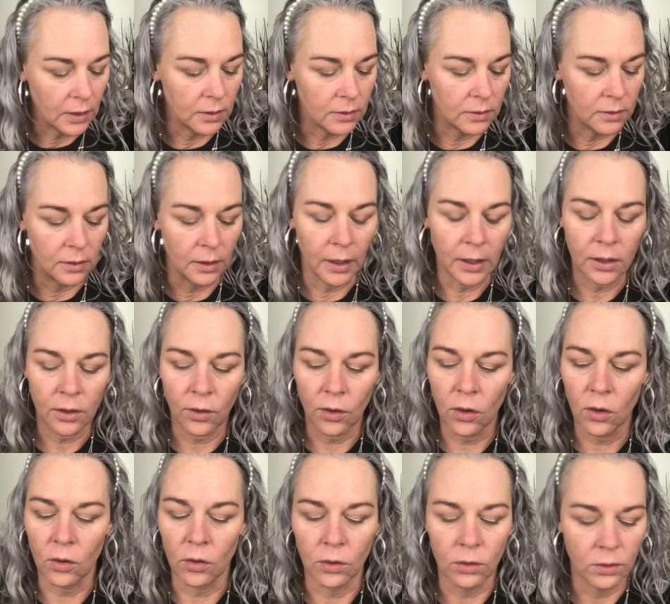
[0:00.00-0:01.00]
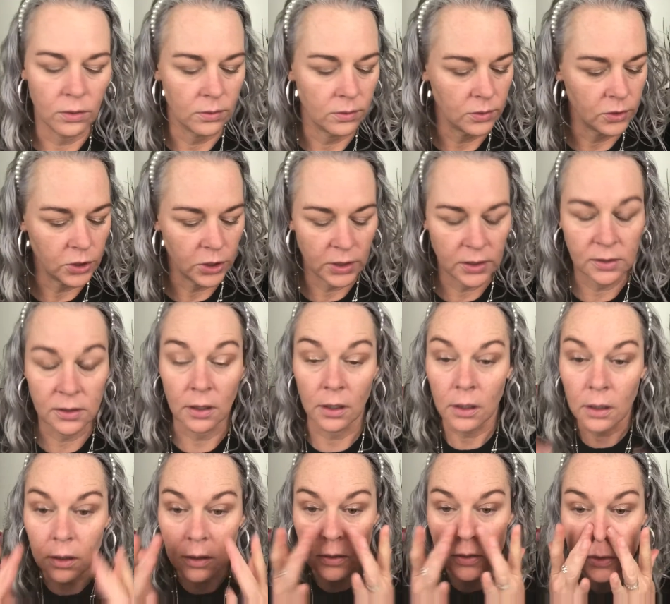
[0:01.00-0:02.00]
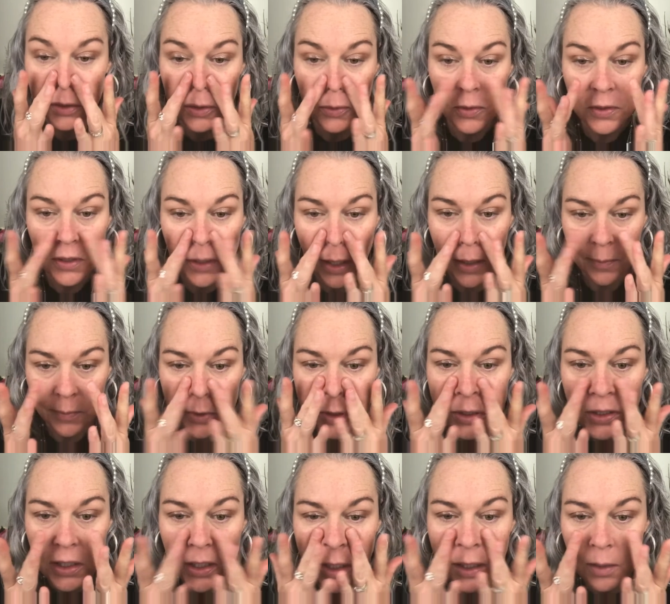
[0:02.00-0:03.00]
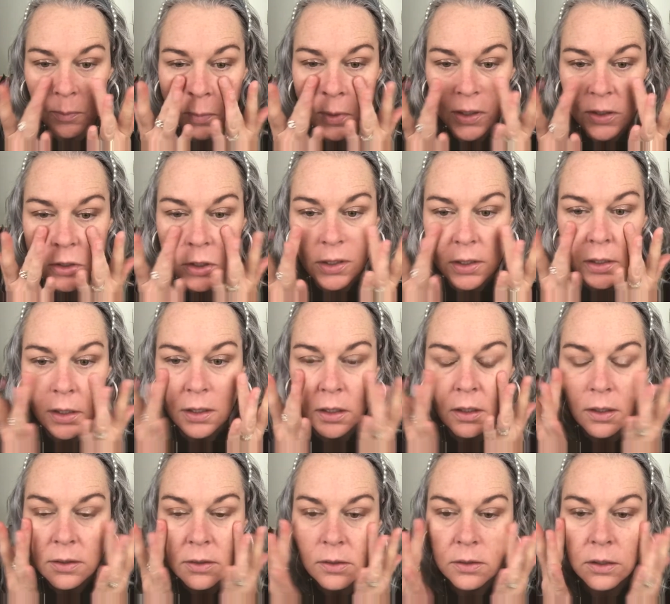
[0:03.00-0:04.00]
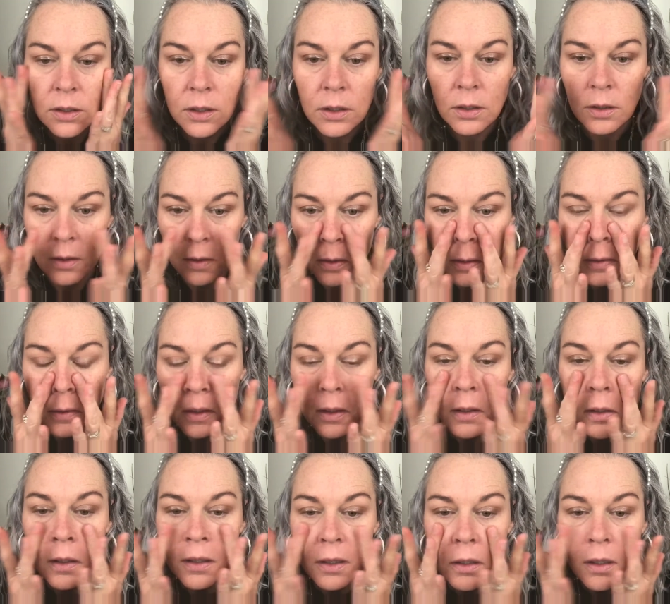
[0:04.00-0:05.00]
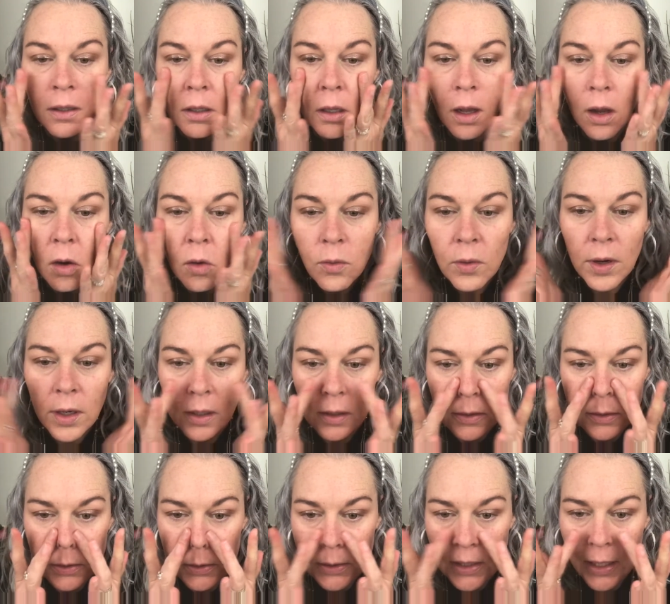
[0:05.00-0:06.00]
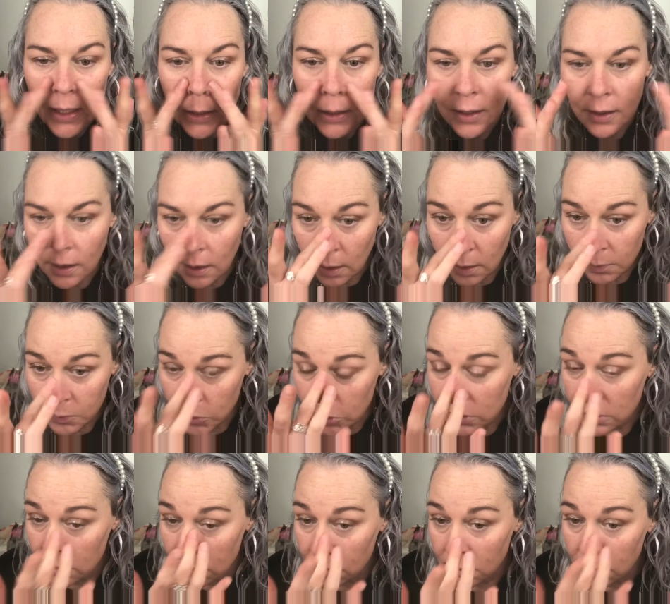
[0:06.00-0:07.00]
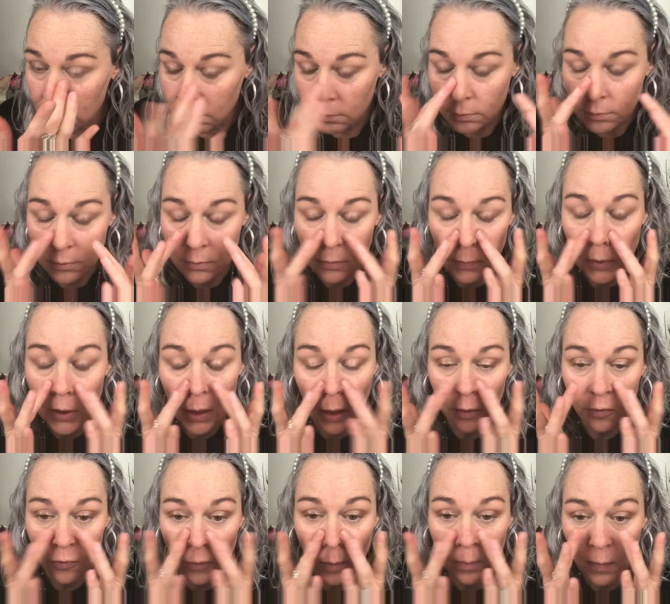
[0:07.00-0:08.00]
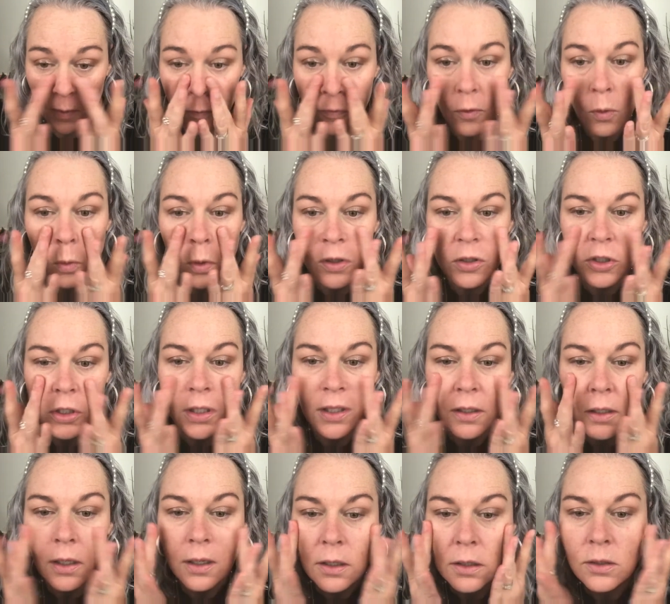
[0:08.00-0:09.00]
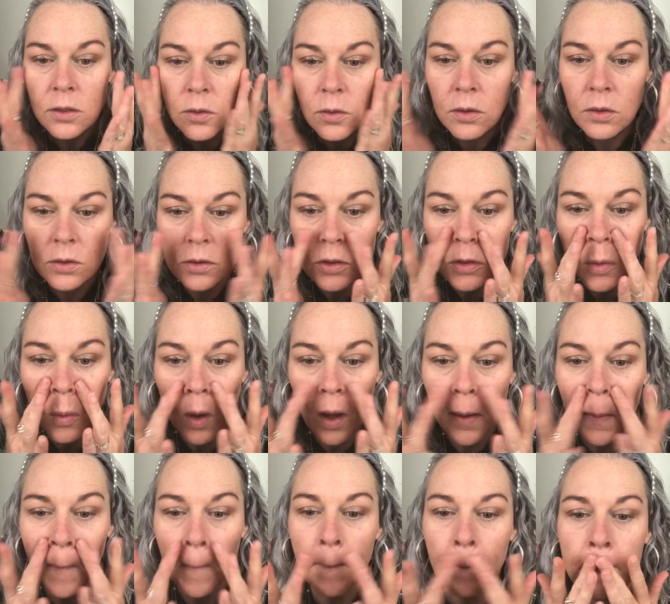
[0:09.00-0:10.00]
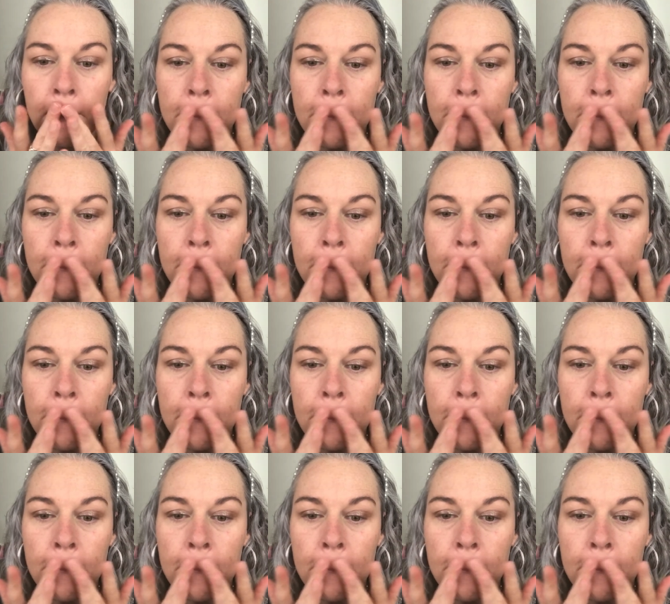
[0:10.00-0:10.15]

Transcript: that girl, she is a little suicide machine, but she is already standing up just, from the floor. She can get into a little squatting